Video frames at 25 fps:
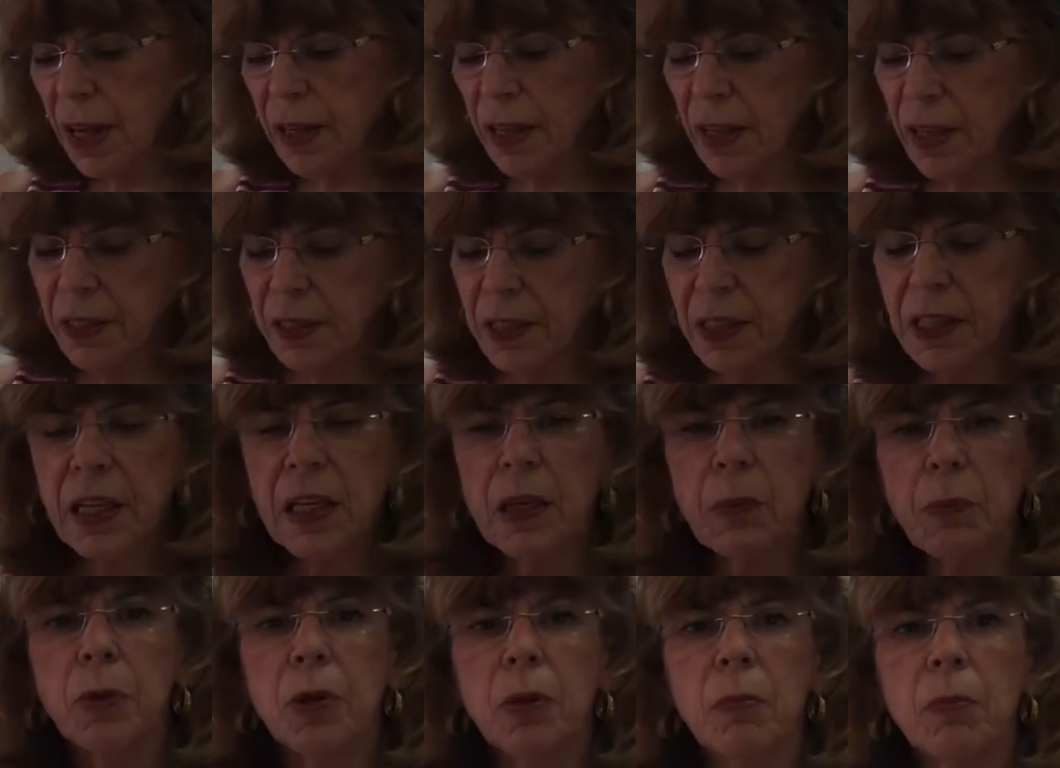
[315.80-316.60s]
I like to
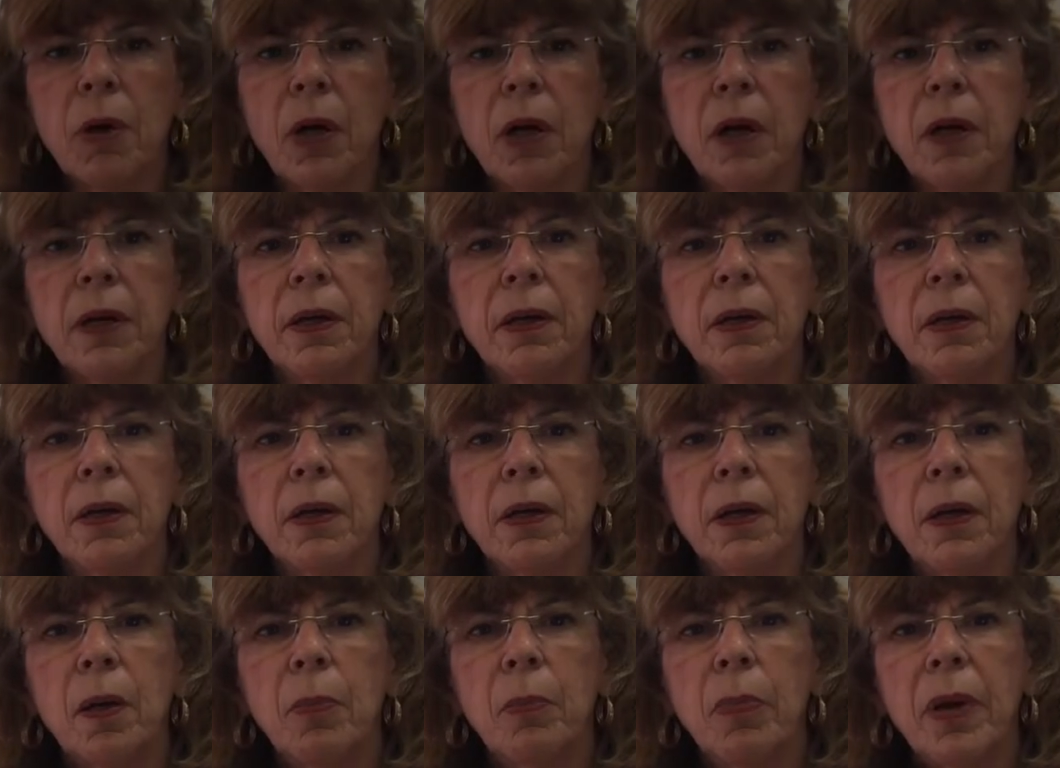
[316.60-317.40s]
keep in my
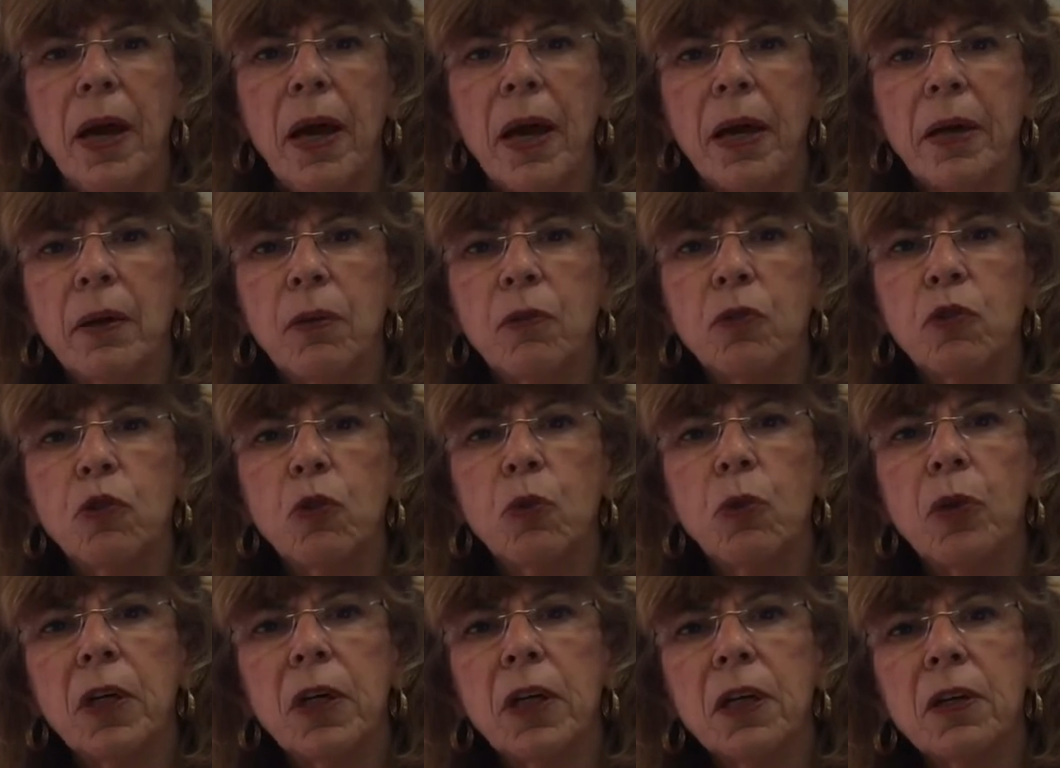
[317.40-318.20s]
bag of
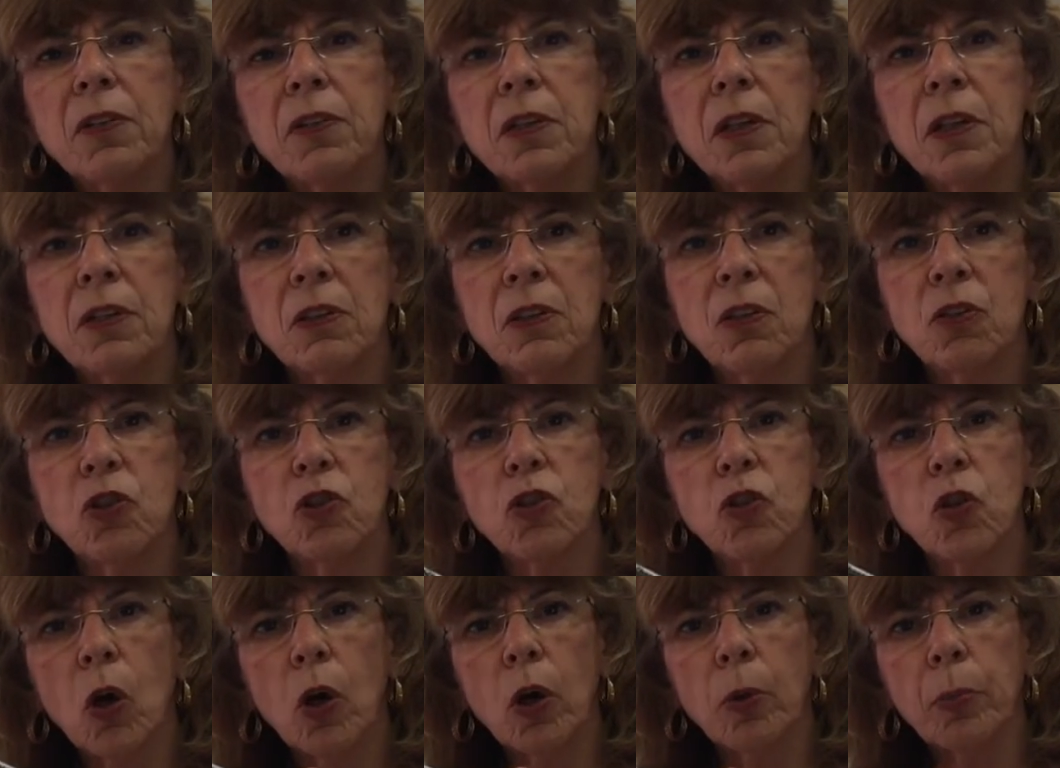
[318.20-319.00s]
tricks is a
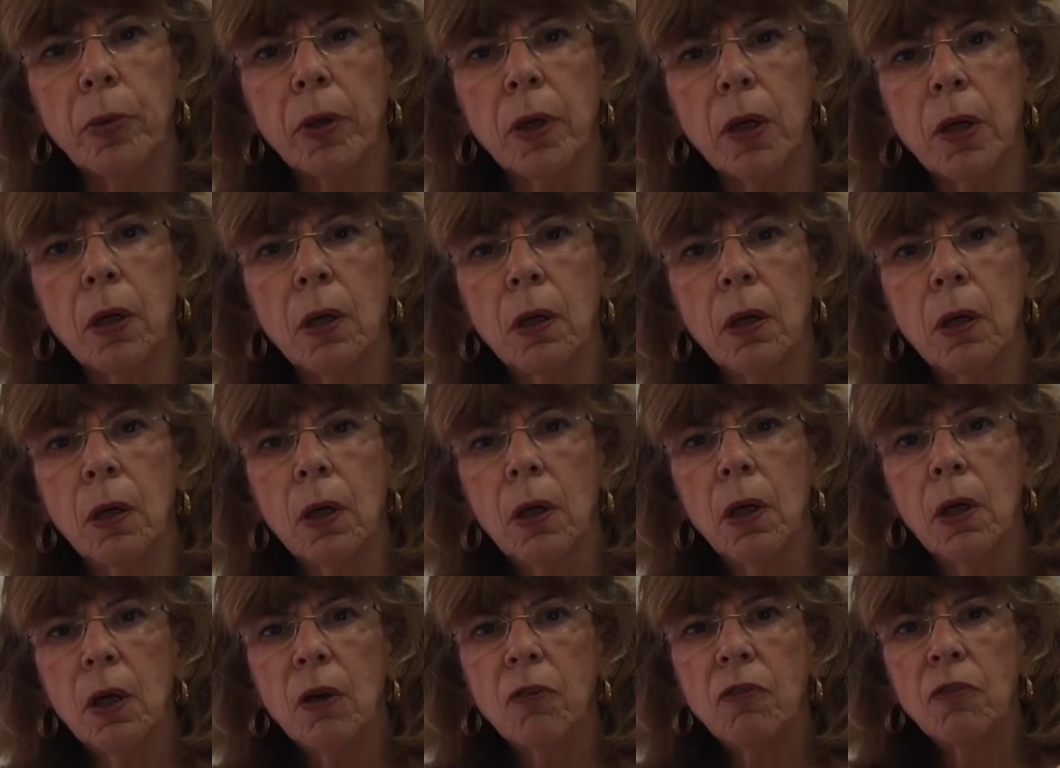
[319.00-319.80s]
Sharpie,
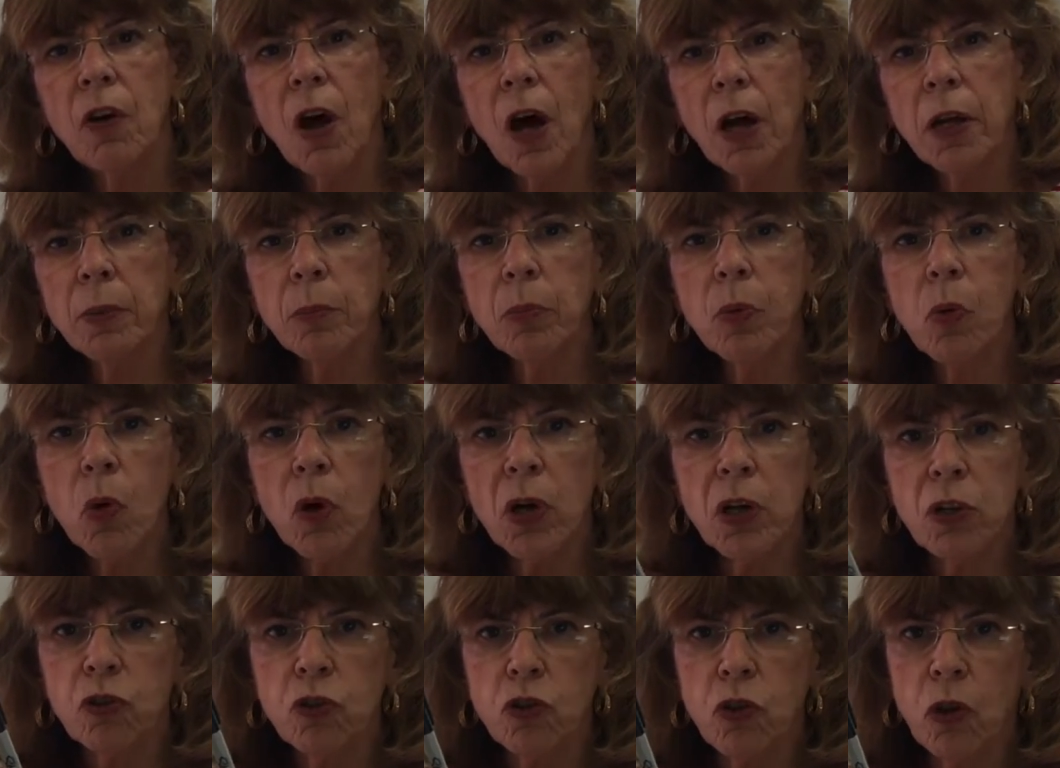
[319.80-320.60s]
fine
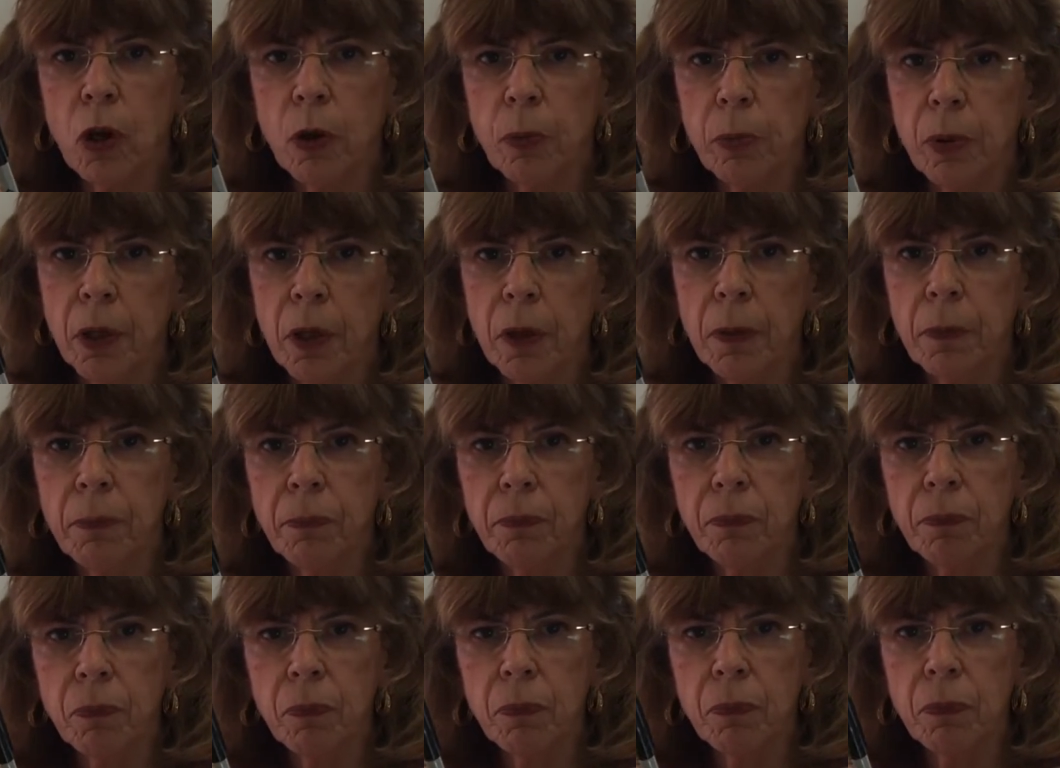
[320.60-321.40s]
point Sharpie.
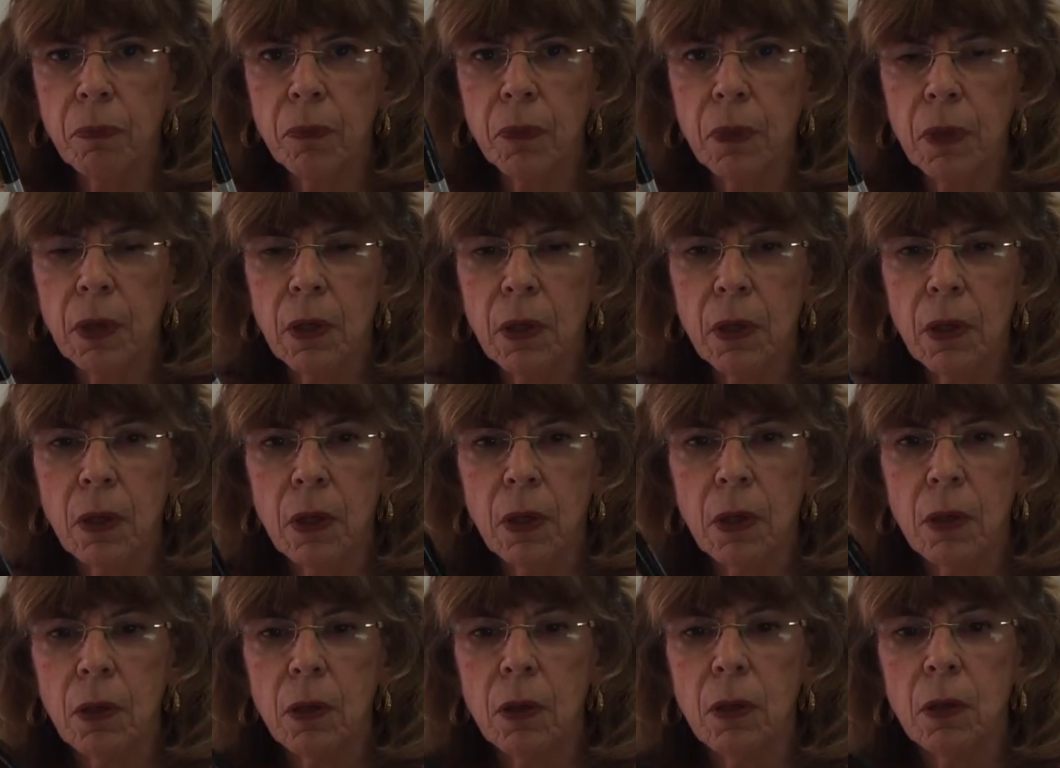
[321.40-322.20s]

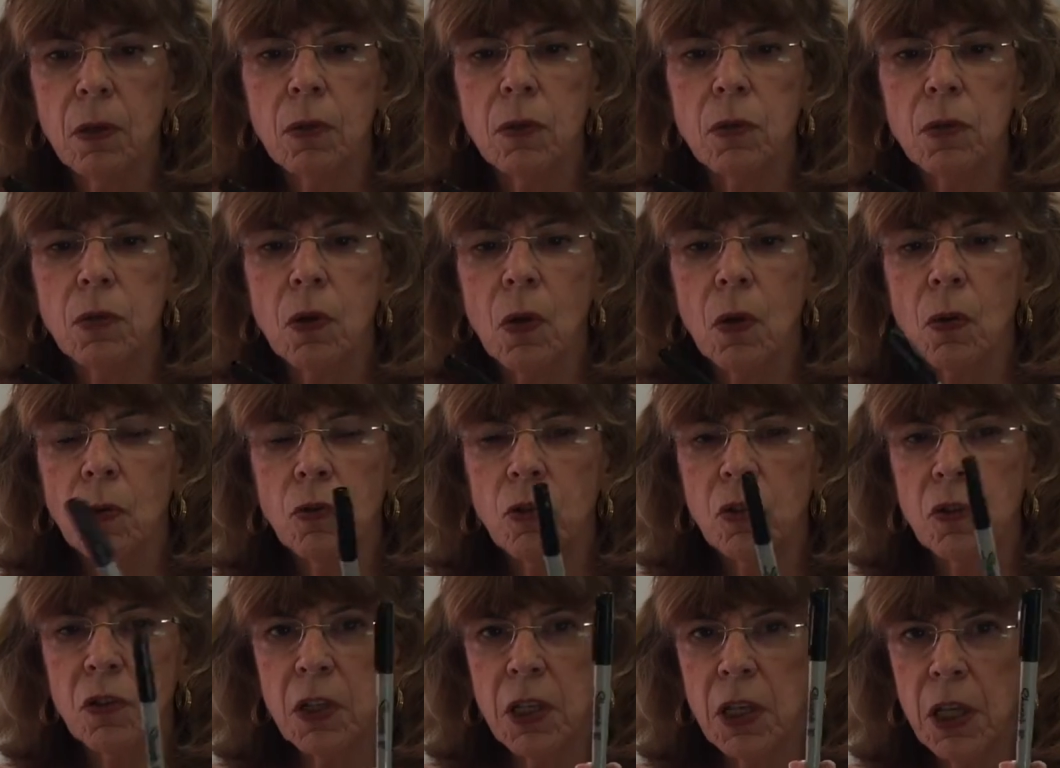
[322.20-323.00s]
So
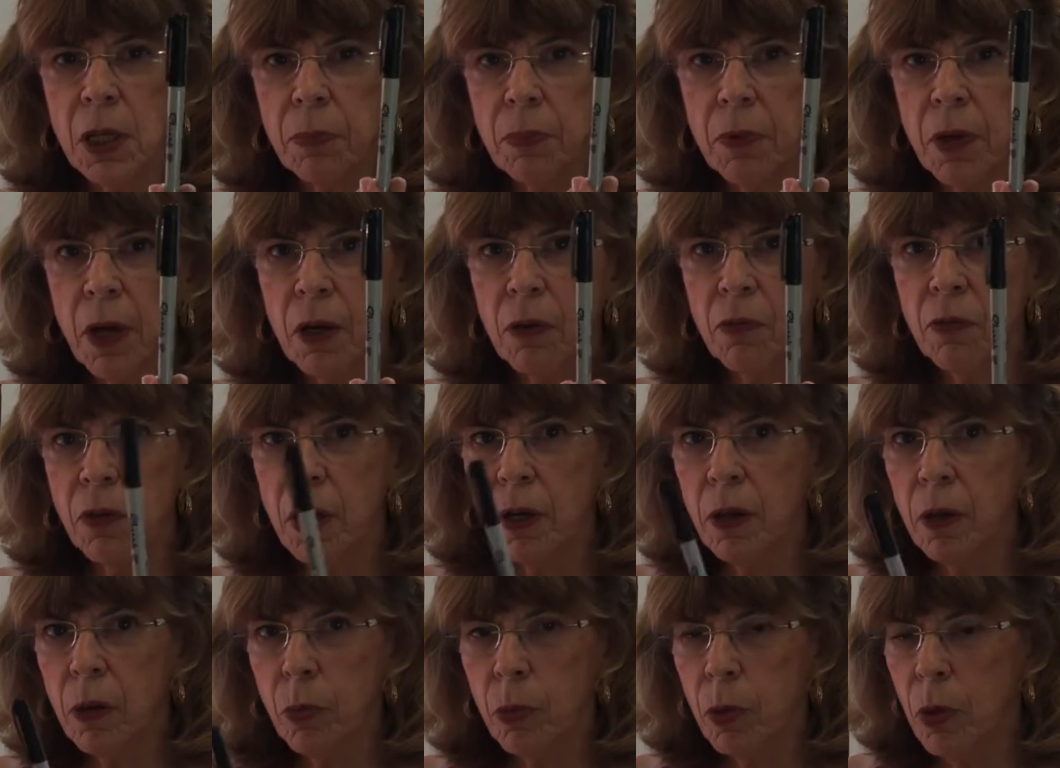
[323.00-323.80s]
just keep that
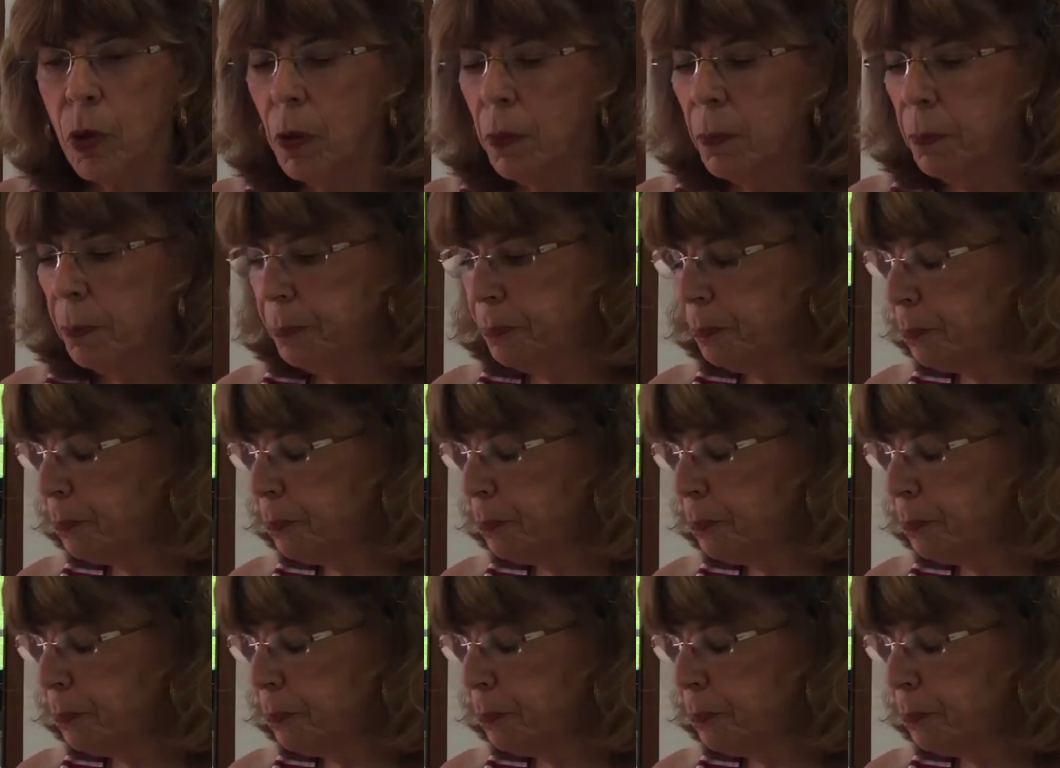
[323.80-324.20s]
available.